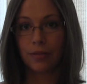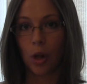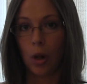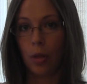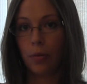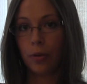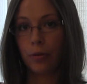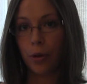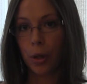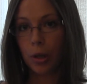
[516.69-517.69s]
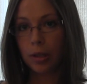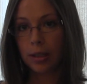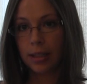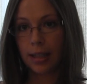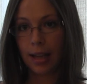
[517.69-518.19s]
all through fall
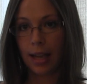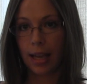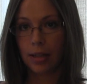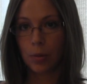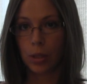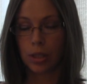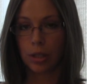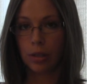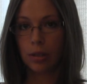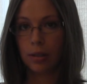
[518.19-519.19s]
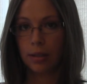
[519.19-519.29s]
and winter,